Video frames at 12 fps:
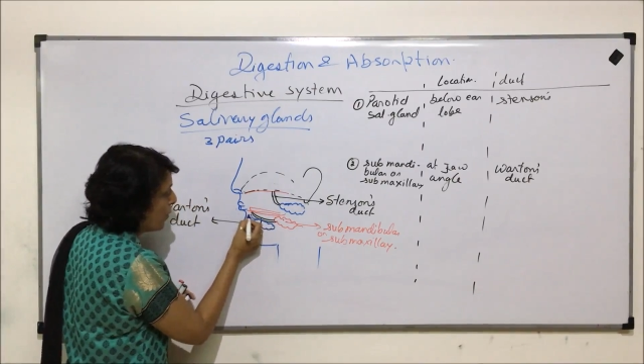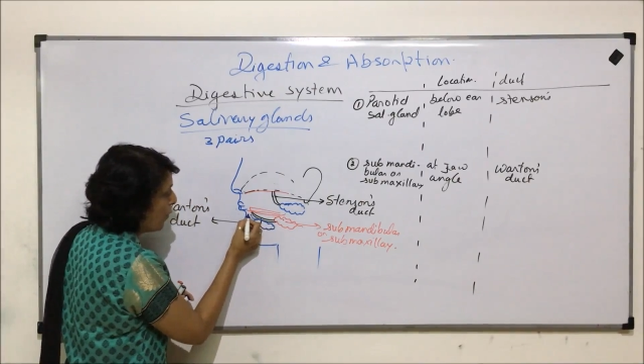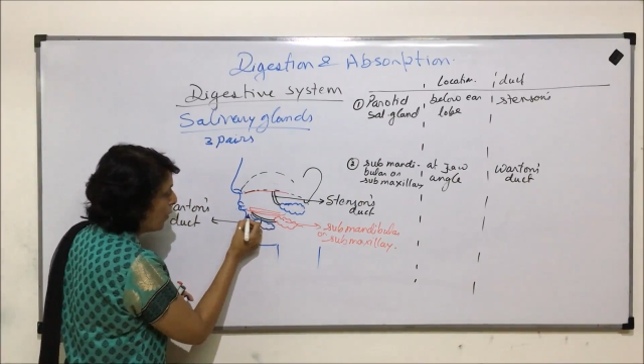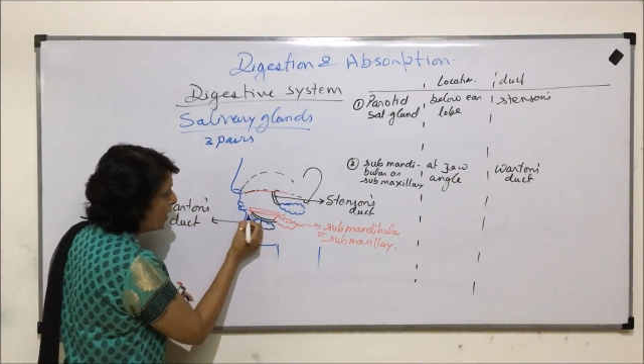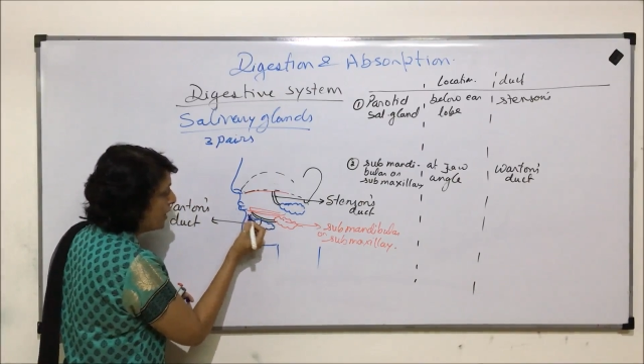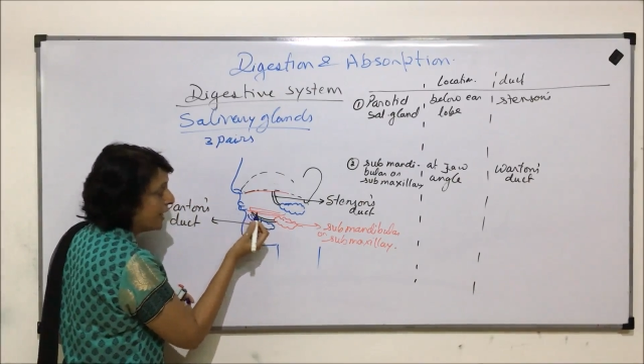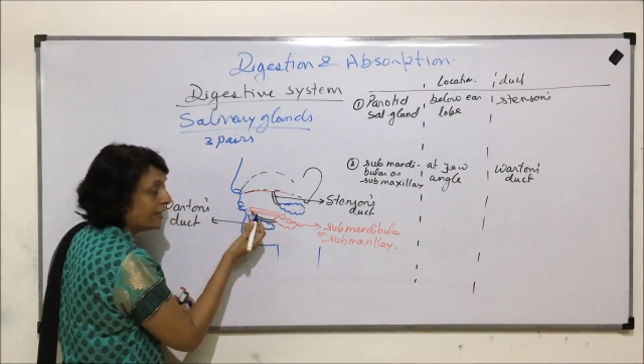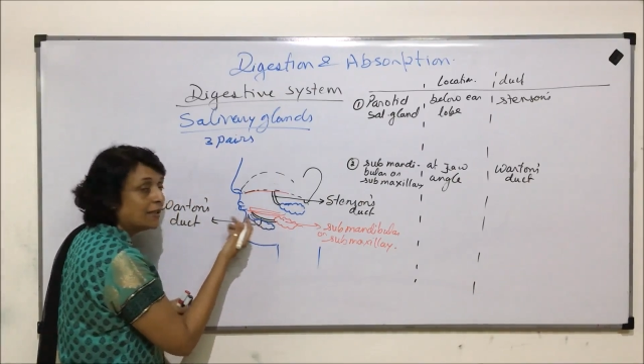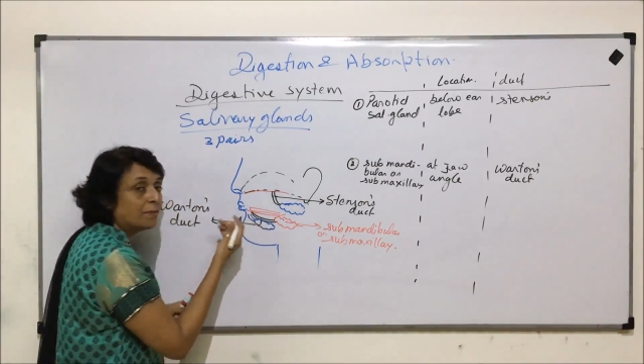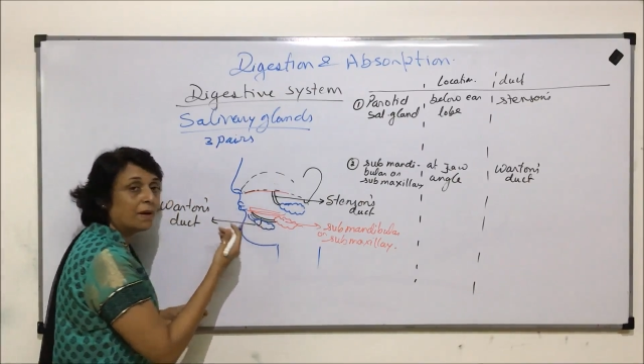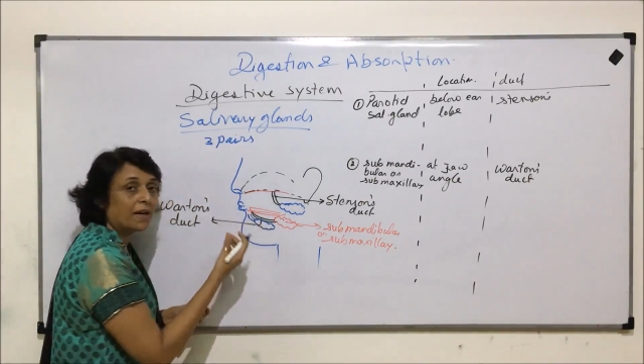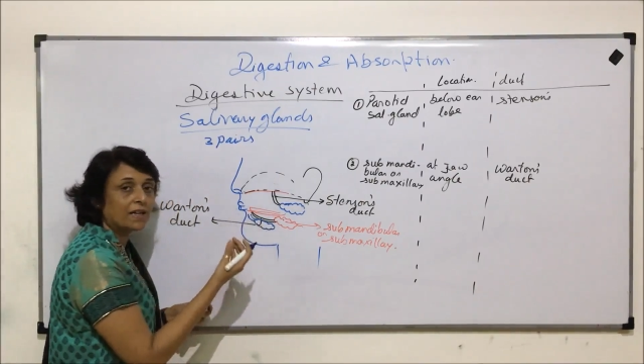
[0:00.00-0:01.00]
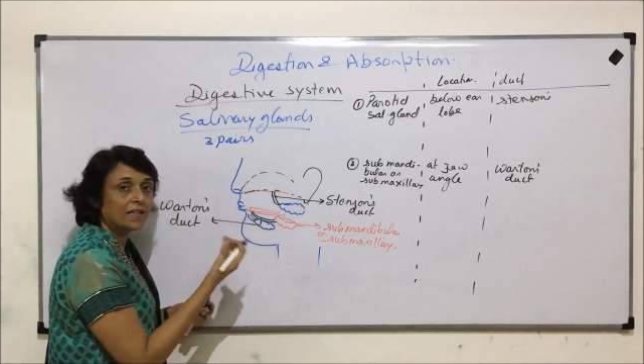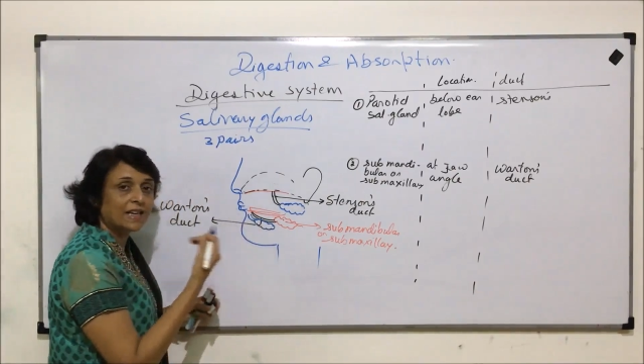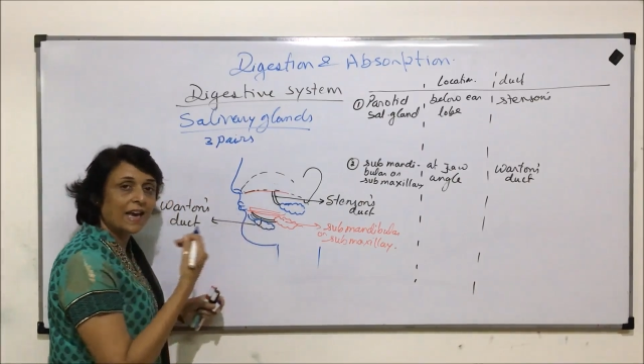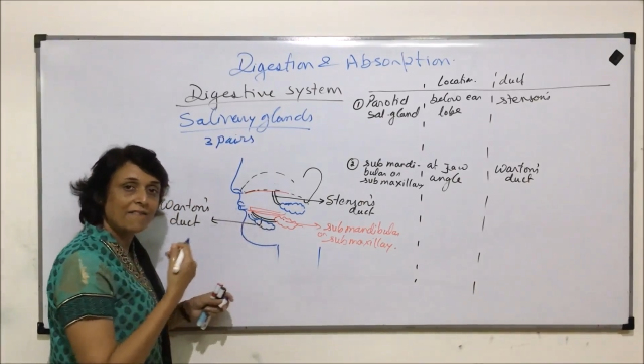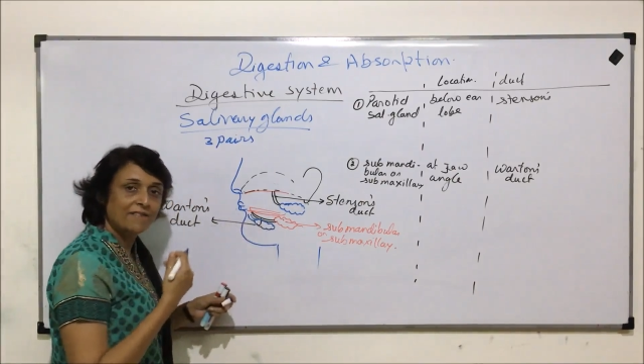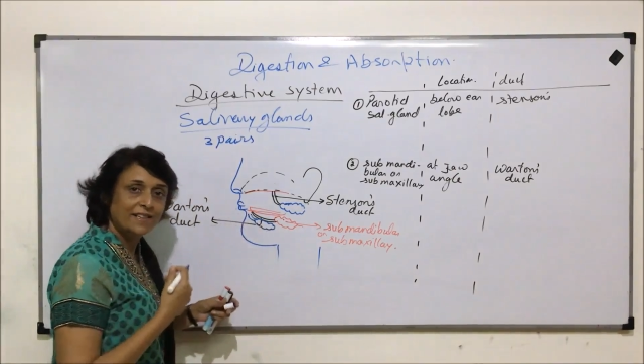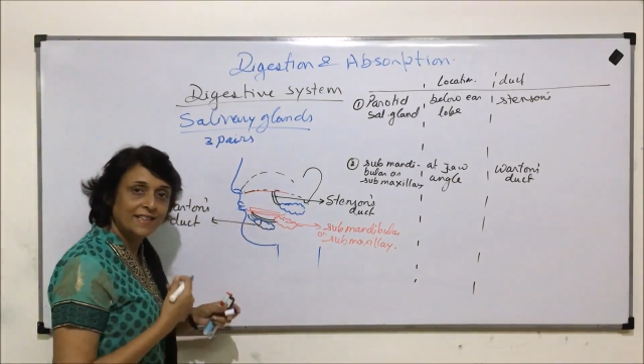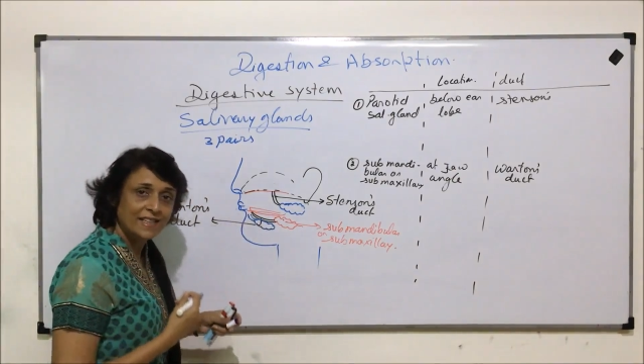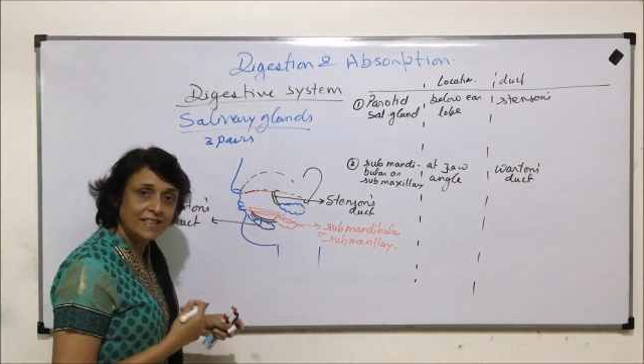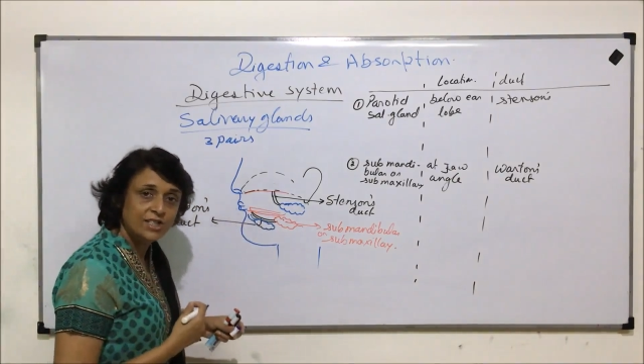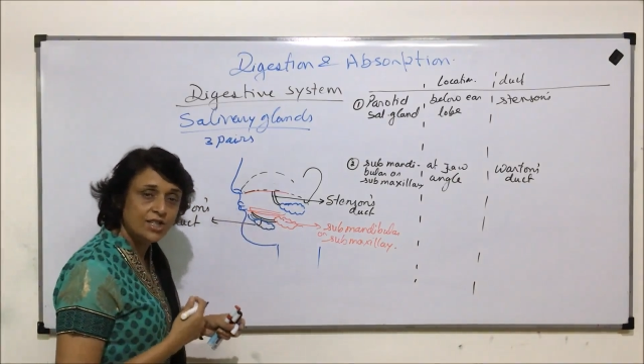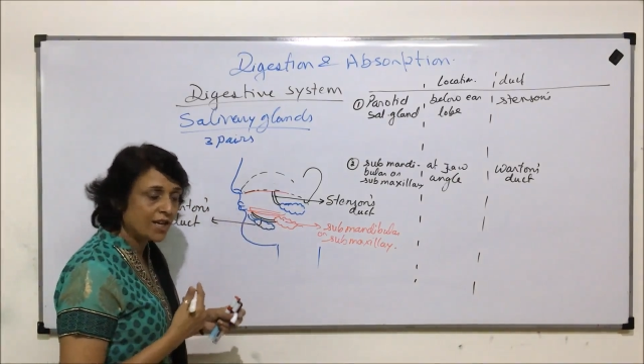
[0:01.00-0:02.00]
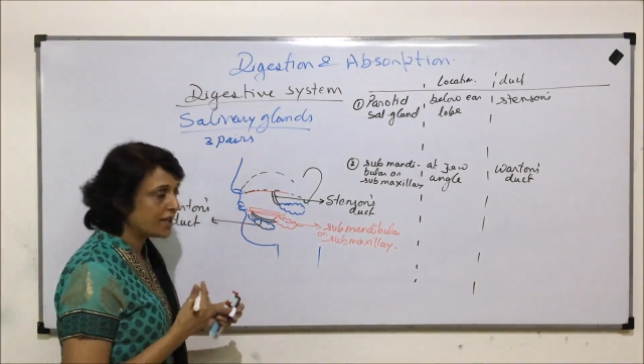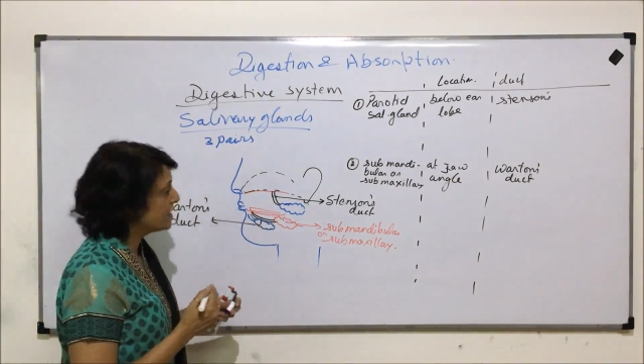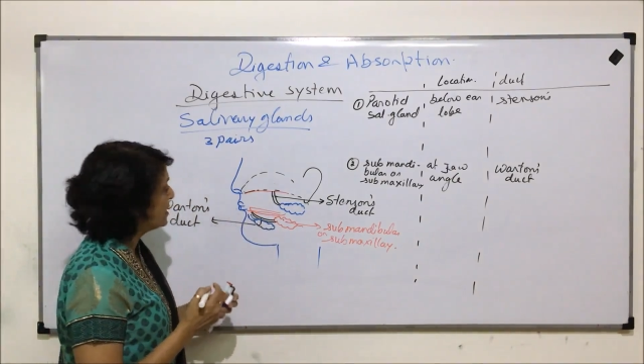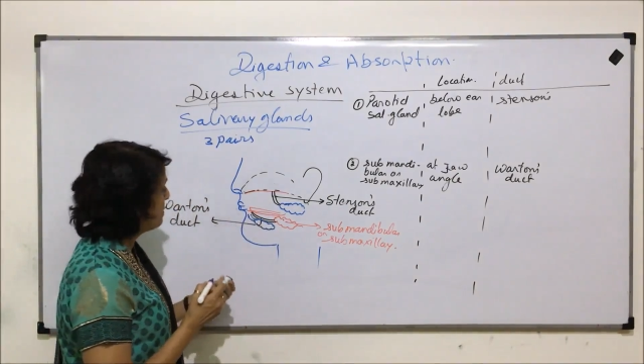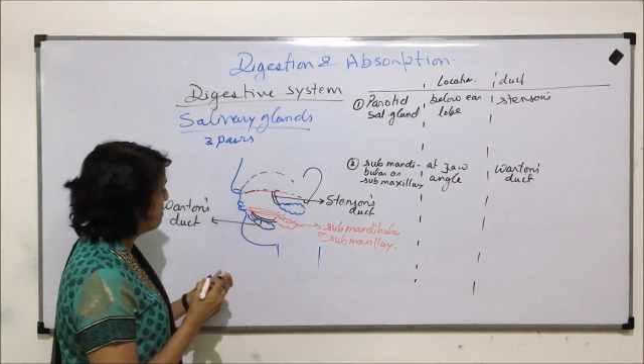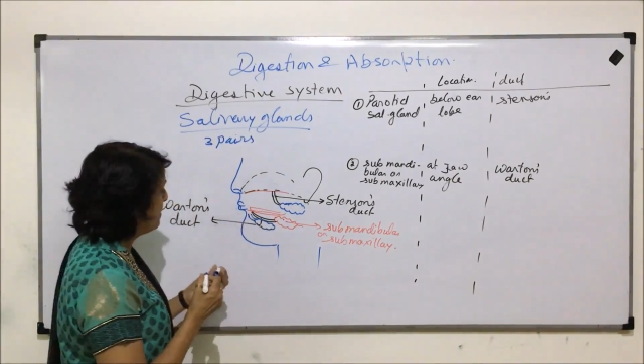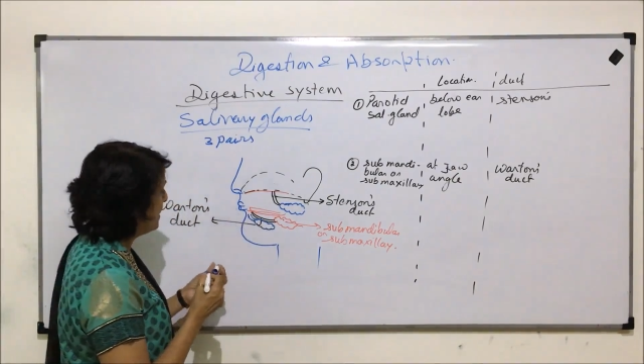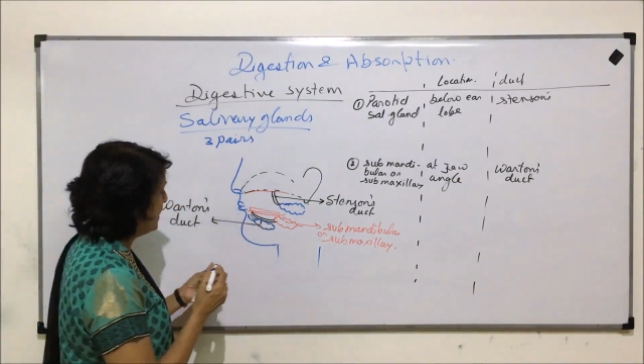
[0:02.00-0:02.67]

pored in the buccal cavity just